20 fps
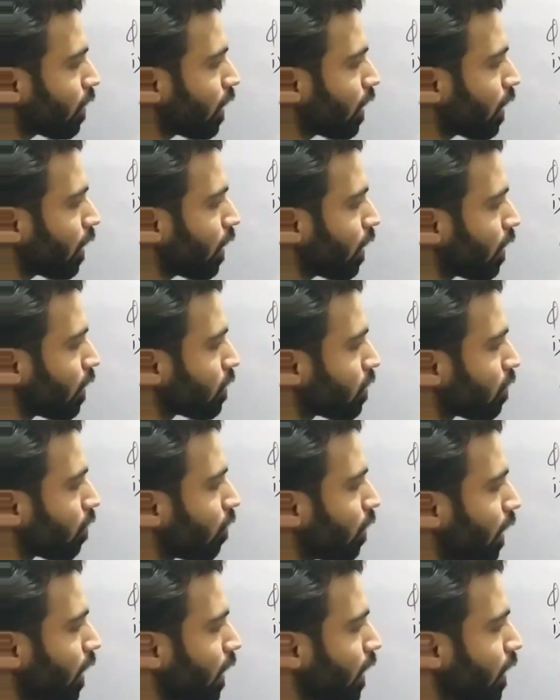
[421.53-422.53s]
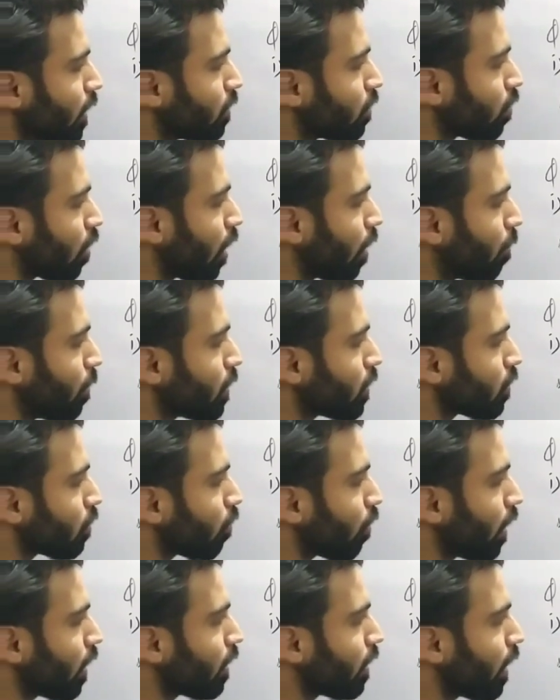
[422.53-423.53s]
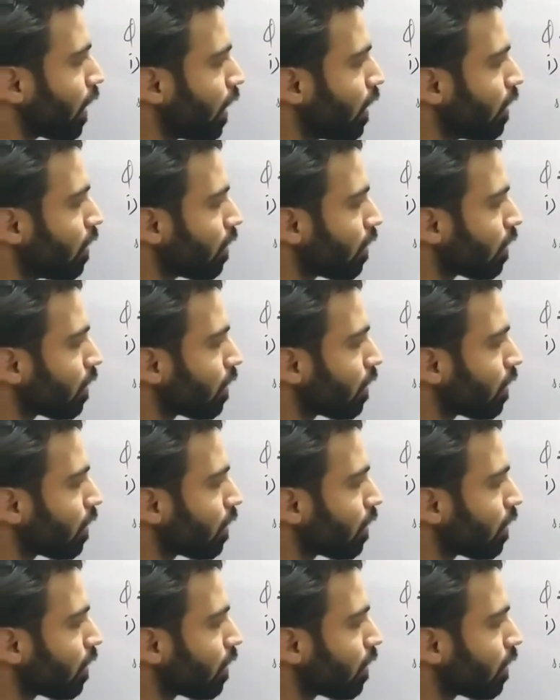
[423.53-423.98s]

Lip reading: thing is the radius. So let me just write that.